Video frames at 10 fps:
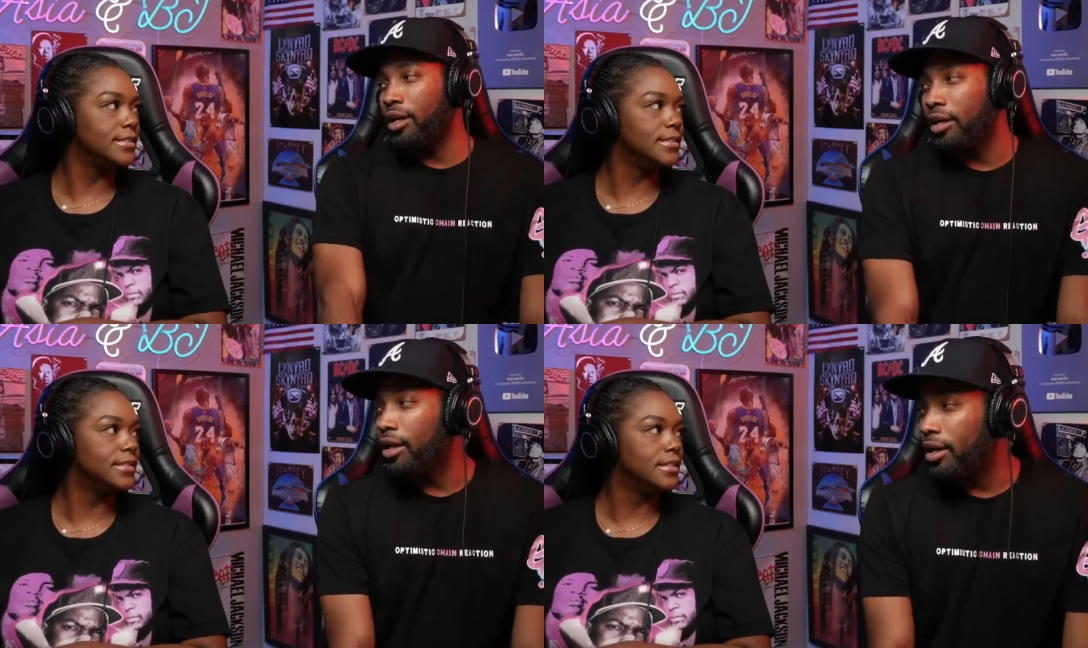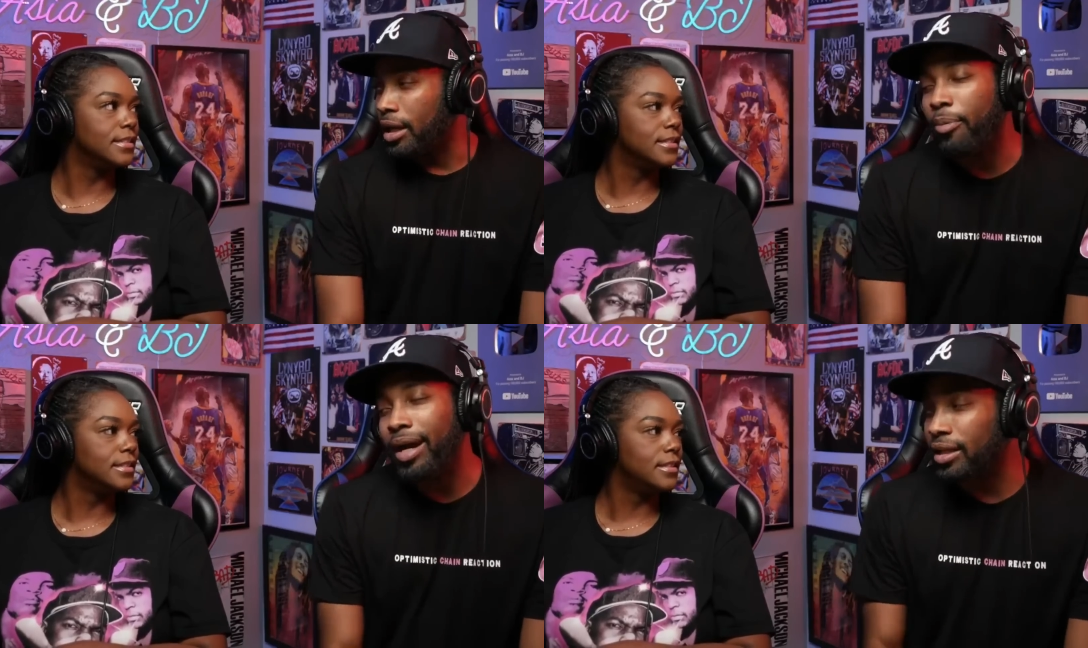Speaker 1: They probably
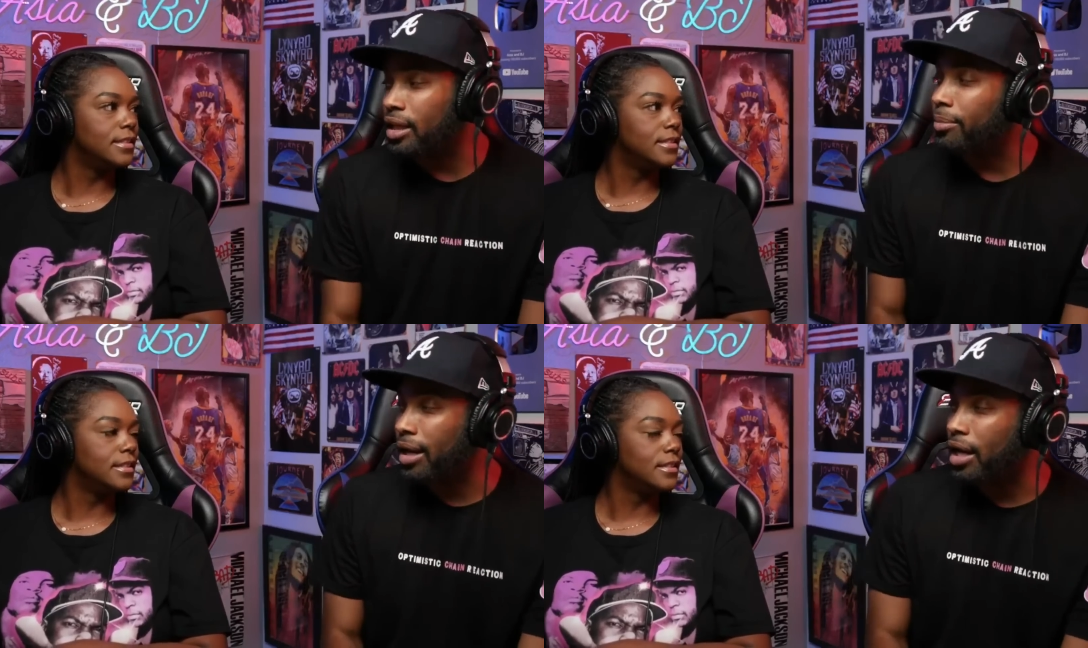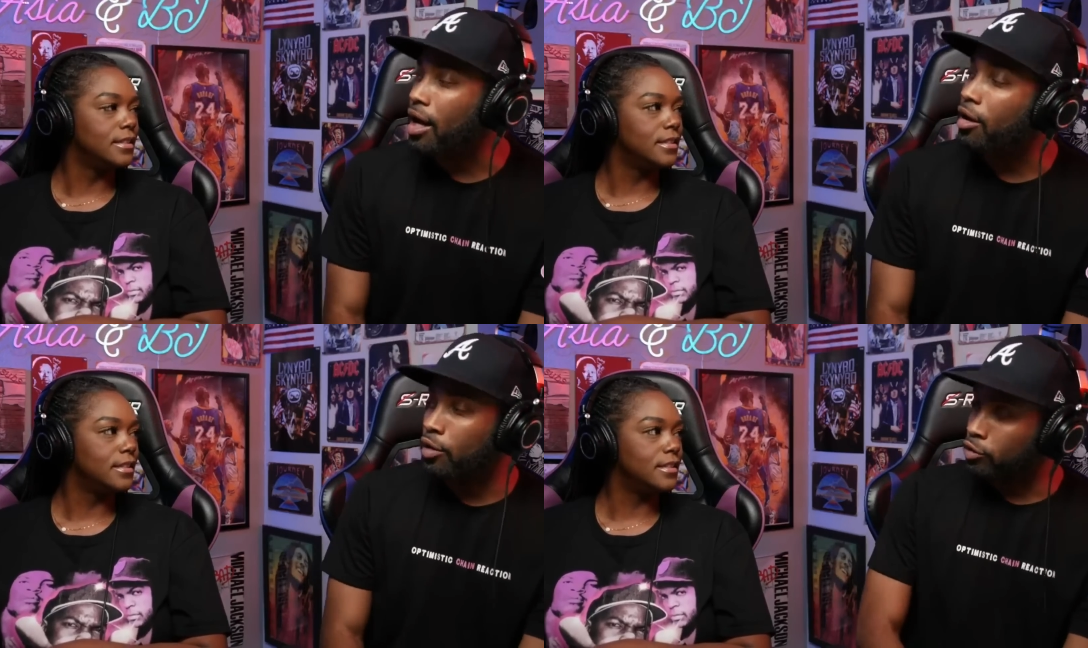thinking about like all those
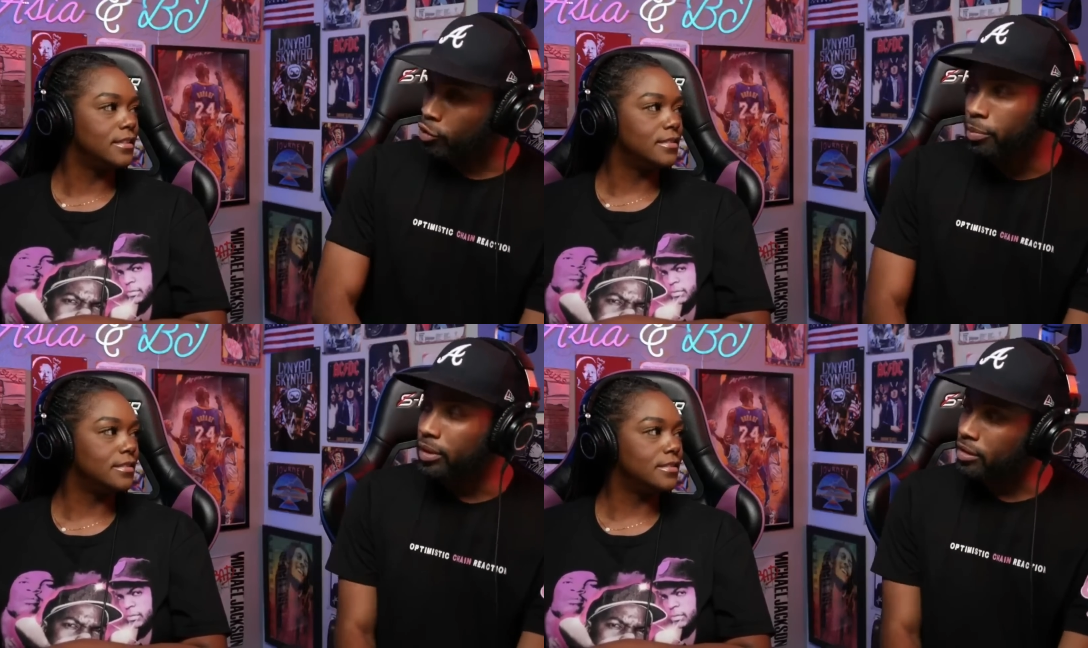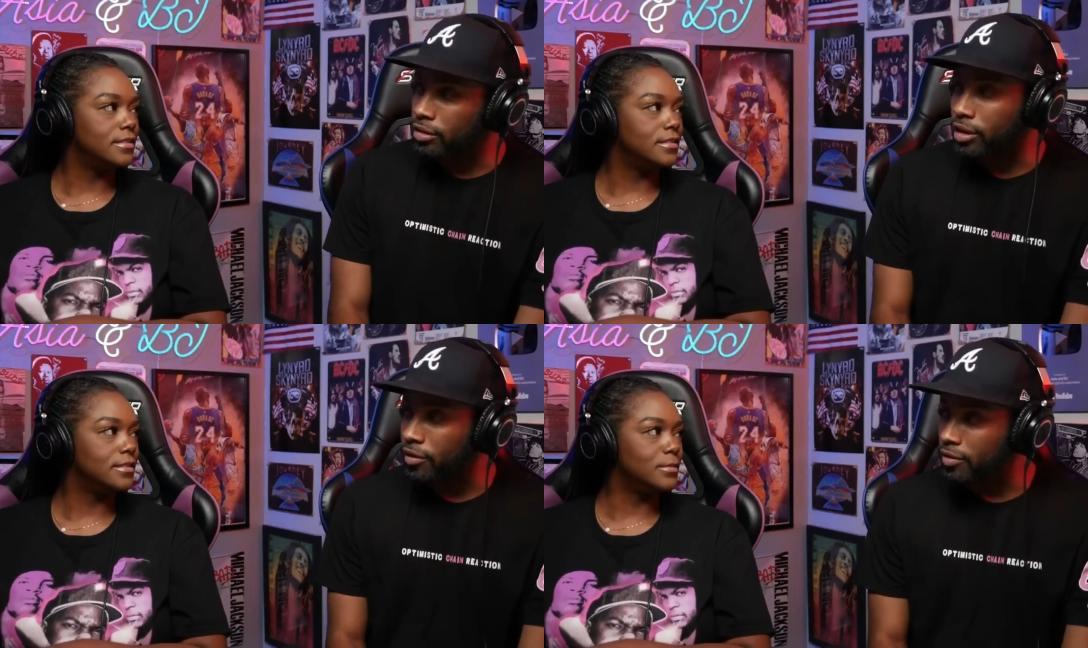groupies and stuff.
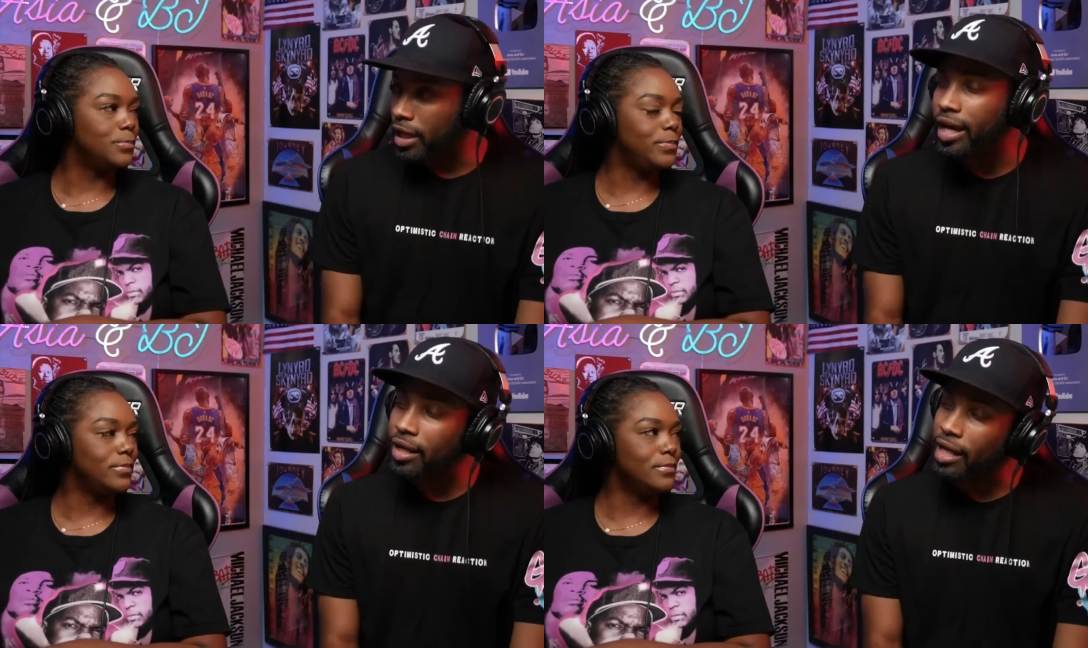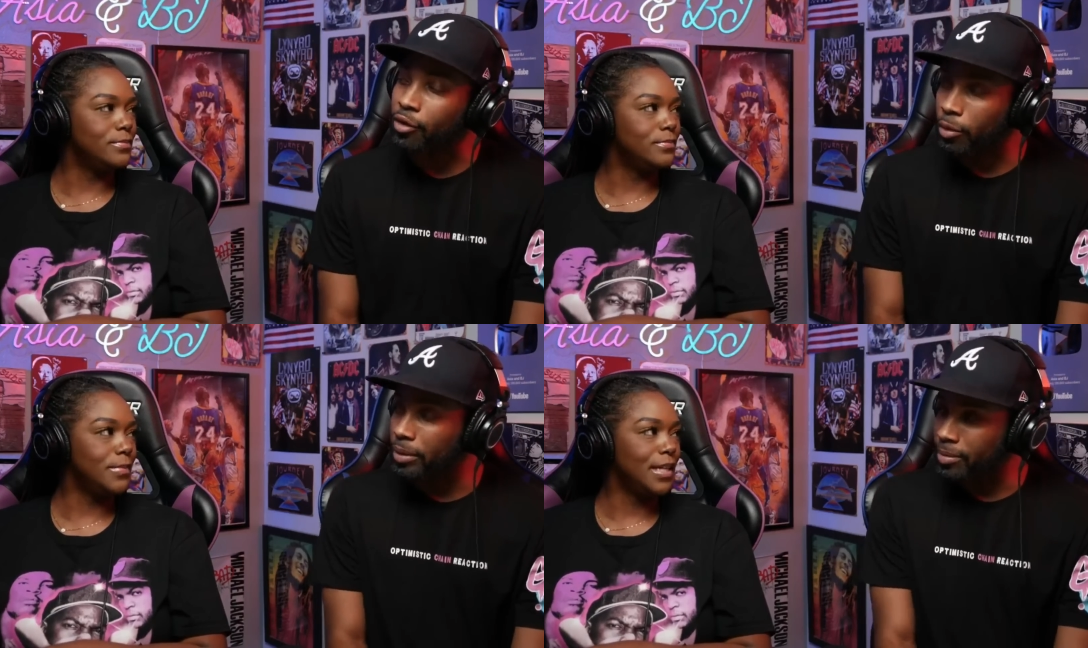They had a lot of groupies
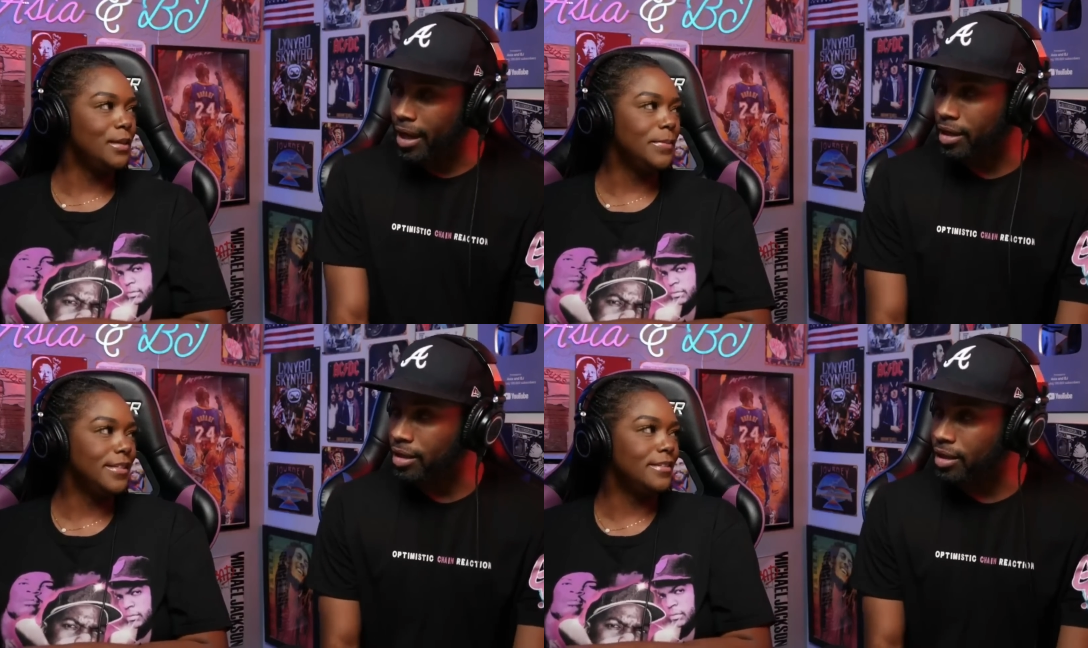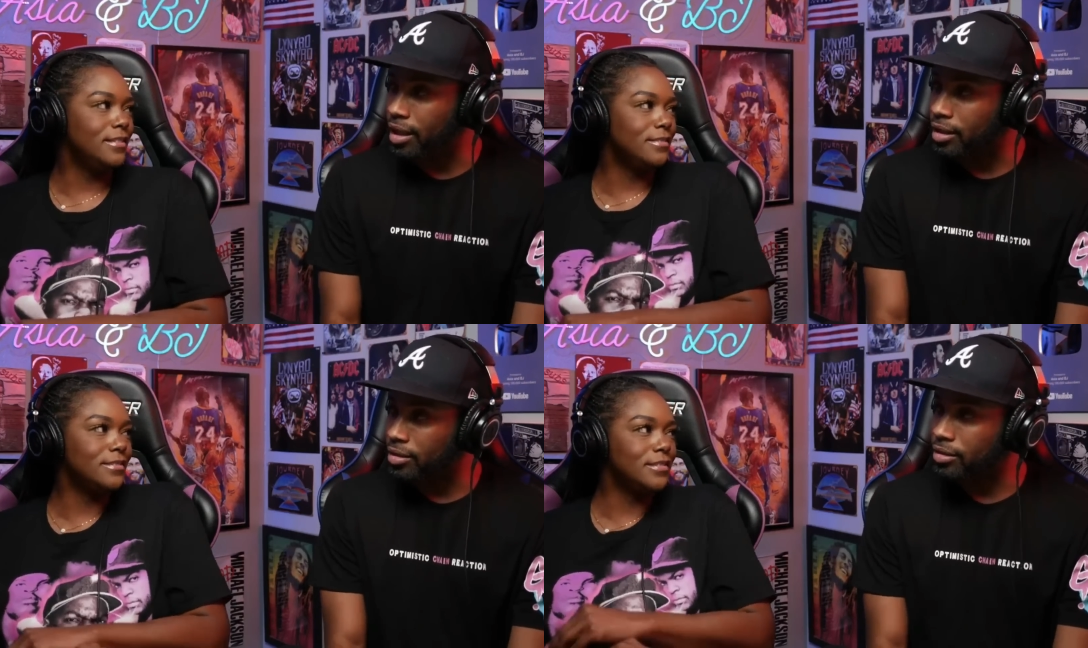back in the day. You're
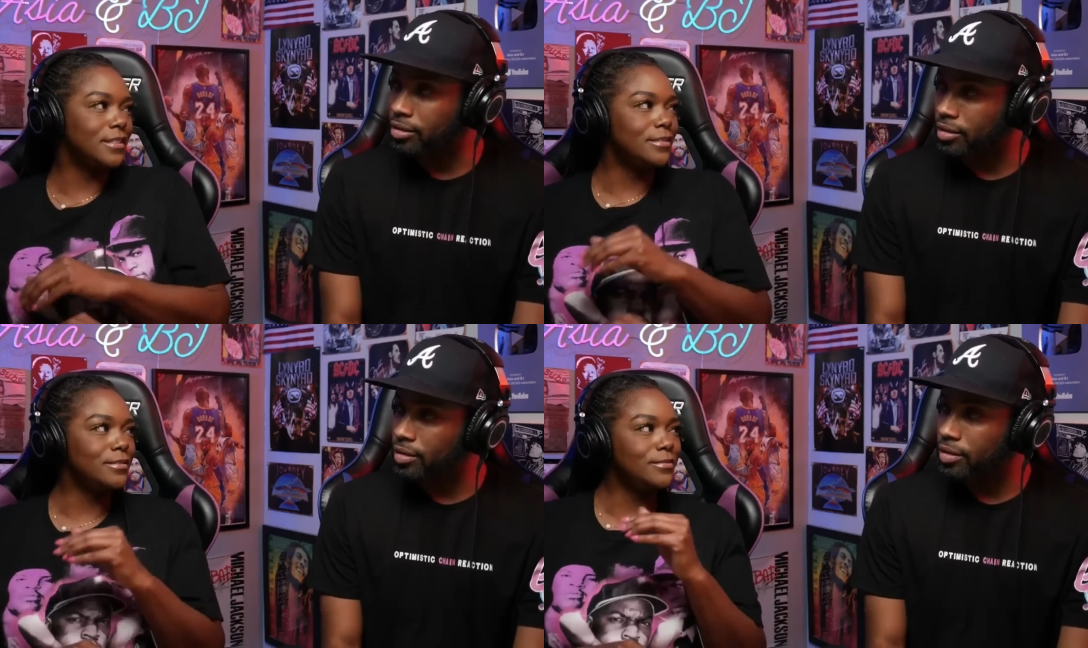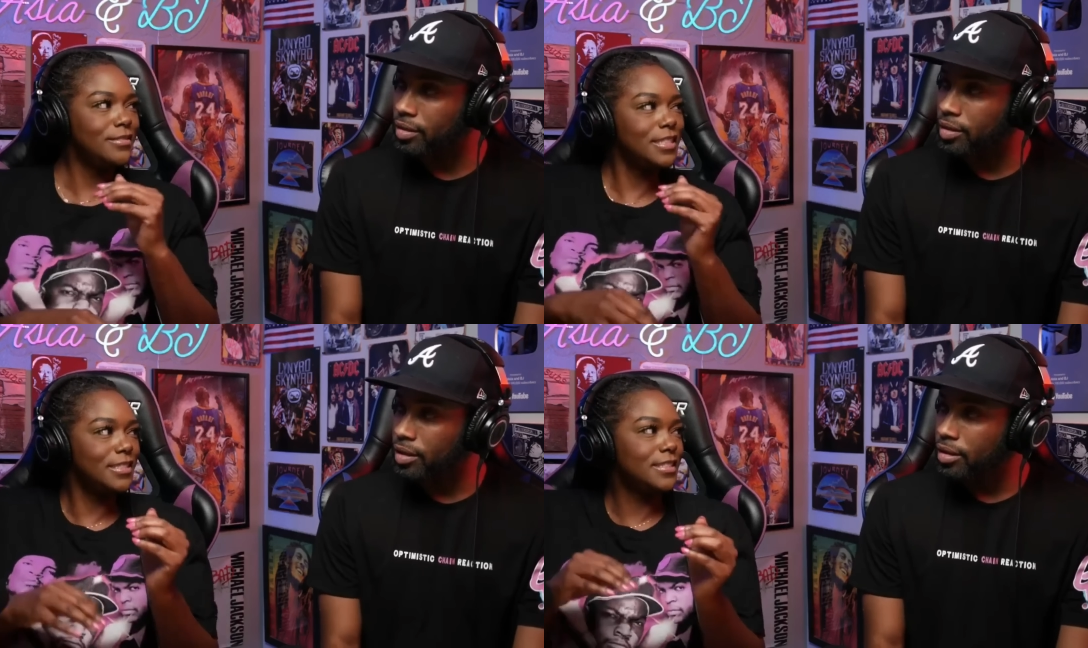no
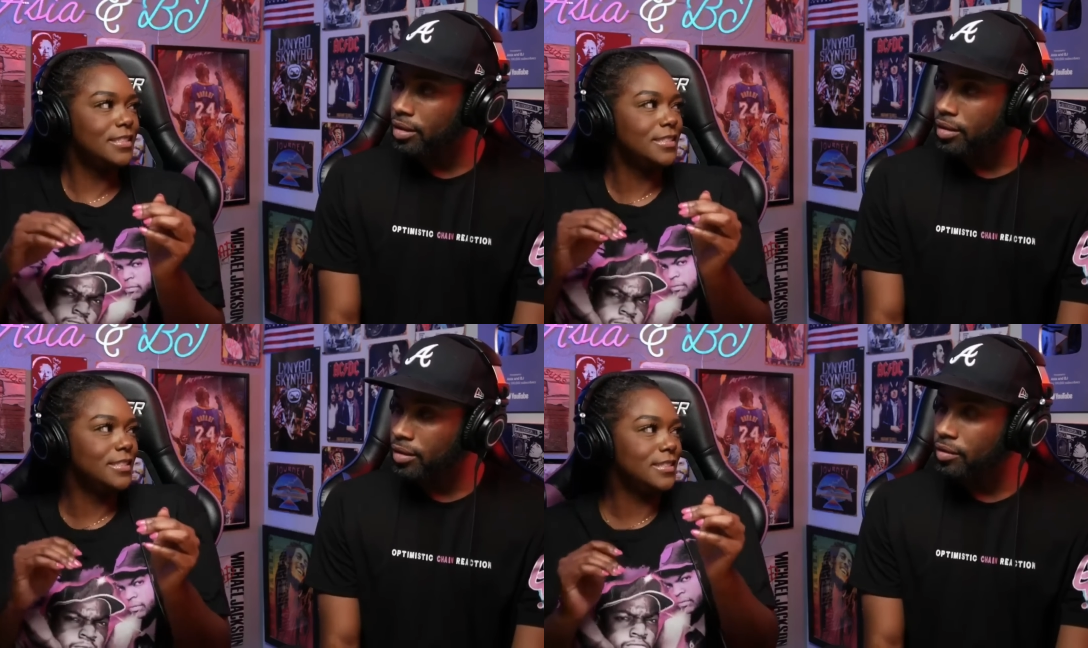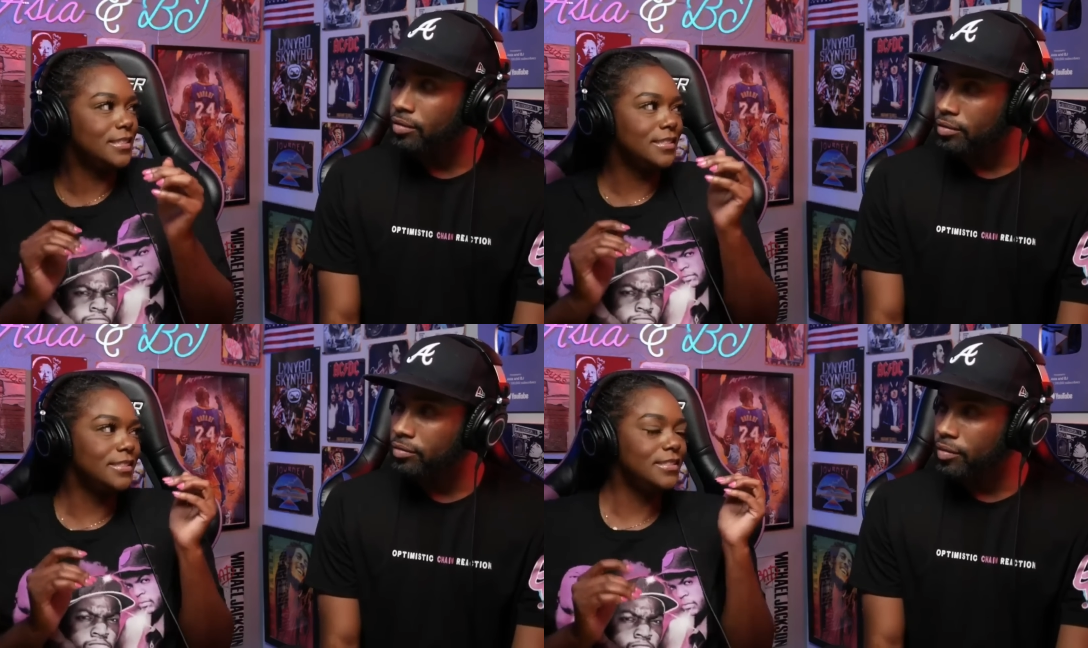good.